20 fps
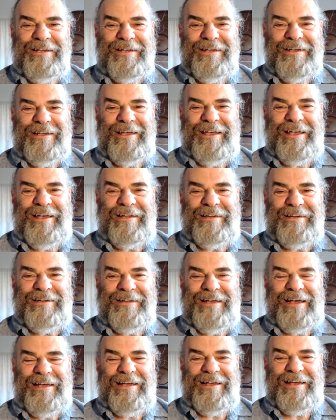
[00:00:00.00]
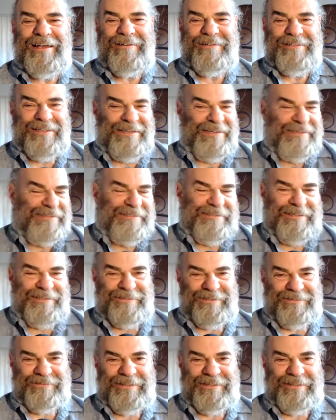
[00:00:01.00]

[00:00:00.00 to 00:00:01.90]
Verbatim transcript: And, you know,